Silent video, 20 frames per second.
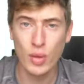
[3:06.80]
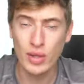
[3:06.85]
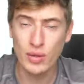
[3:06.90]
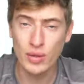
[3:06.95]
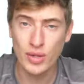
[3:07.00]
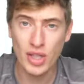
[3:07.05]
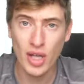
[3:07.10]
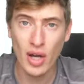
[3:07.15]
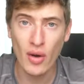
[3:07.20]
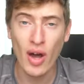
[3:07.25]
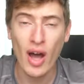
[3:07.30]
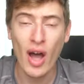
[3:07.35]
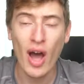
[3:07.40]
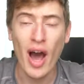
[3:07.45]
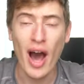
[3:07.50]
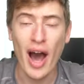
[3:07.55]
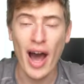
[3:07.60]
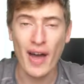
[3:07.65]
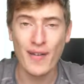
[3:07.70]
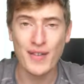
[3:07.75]
week or so,
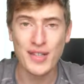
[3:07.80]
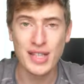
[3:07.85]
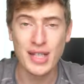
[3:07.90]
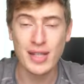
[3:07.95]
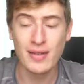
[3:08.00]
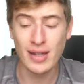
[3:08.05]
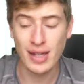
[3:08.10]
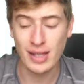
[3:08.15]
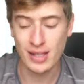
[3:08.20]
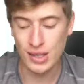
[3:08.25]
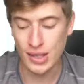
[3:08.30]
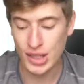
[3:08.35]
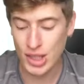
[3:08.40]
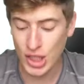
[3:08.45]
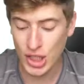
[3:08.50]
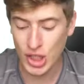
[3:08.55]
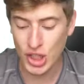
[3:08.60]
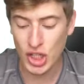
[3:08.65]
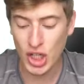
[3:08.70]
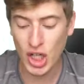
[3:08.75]
I have seen that
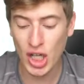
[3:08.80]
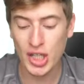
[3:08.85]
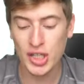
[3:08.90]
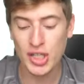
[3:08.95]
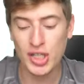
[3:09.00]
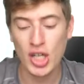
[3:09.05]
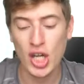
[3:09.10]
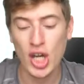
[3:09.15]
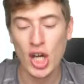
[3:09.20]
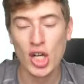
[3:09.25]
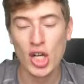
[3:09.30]
t-shirts,